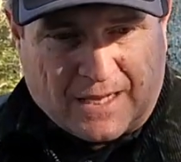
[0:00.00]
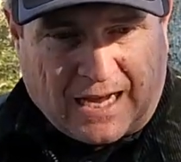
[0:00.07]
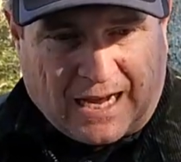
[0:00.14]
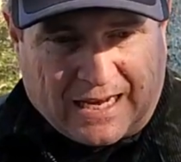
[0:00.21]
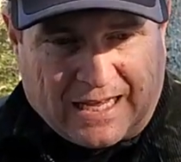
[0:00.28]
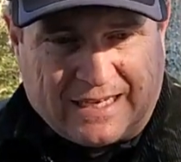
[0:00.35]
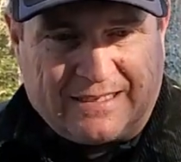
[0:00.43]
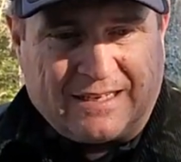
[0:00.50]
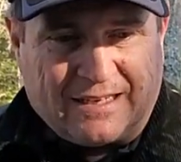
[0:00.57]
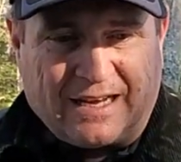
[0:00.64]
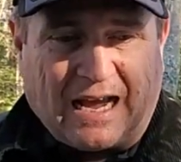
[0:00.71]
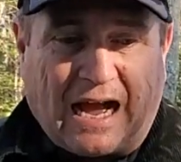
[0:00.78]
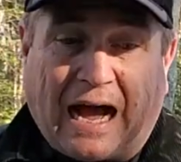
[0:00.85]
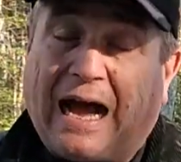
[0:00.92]
I got to tell
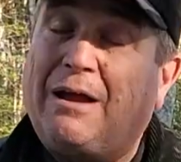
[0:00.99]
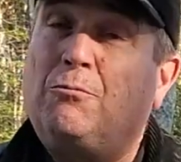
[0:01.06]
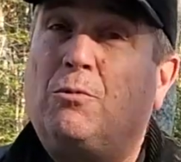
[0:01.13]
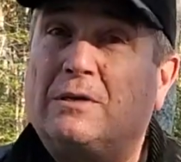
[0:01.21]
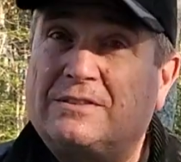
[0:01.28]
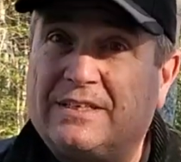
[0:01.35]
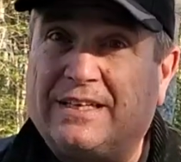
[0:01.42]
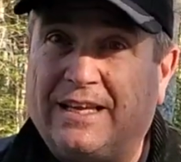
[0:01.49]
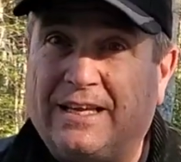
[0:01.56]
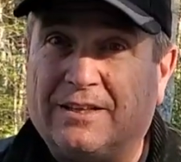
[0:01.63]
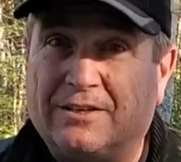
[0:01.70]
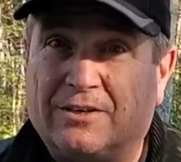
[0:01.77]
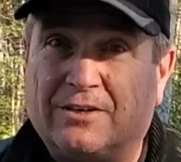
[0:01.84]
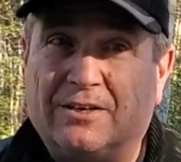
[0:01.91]
you, I wasn't
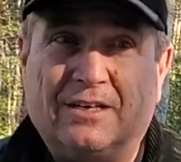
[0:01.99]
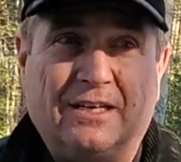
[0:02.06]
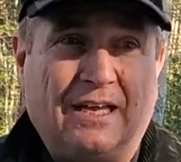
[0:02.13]
either.